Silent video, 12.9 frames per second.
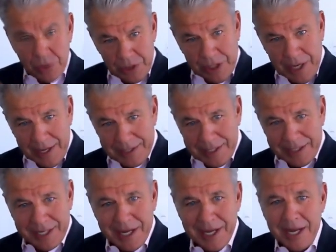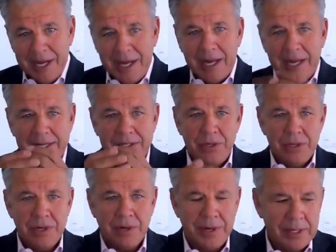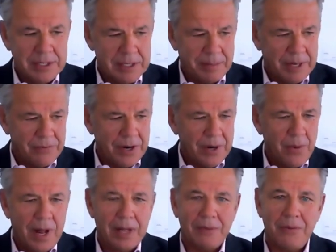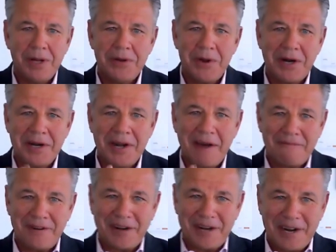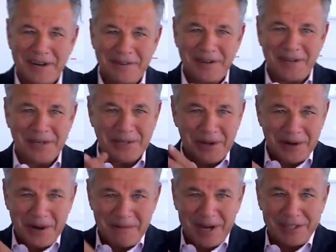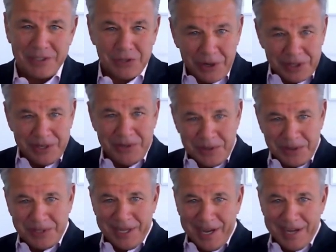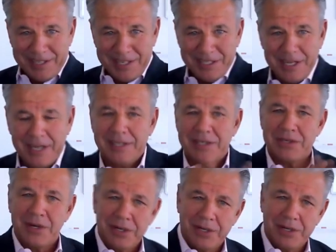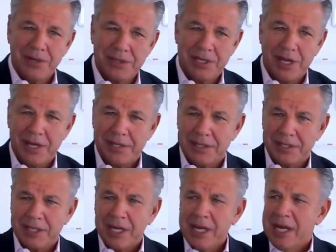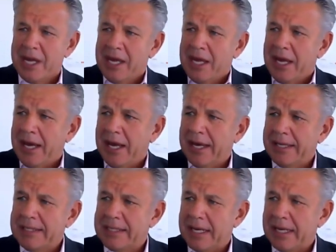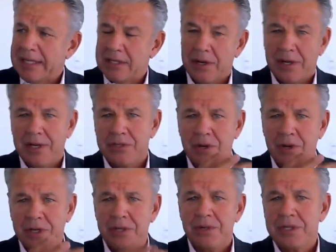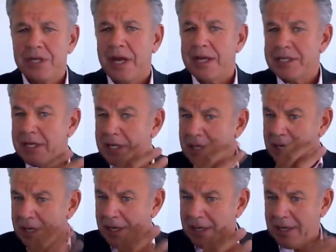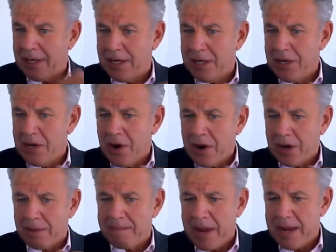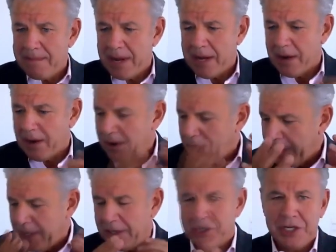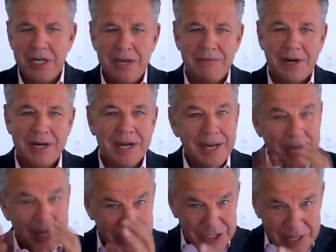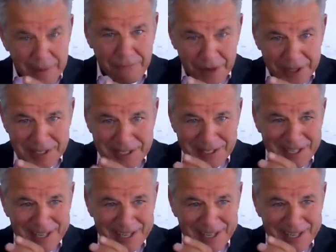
use cases. And you know, Elizabeth, very well, when you are in Africa, when you talk about certain use cases and the certain use cases. And a certain use case in New York, maybe, or in Geneva, it's different